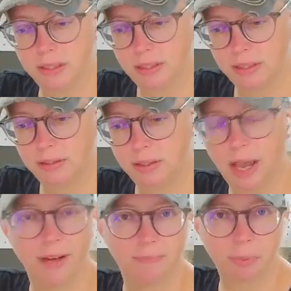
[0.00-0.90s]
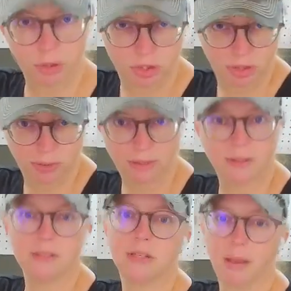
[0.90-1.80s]
in kind of pursuing
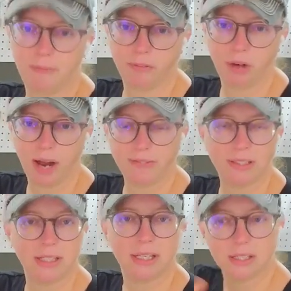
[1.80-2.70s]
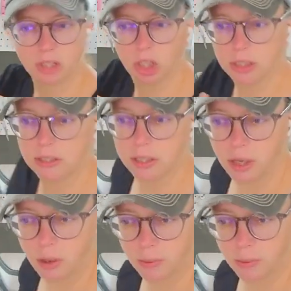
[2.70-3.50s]
this type of craft. I think it's good to know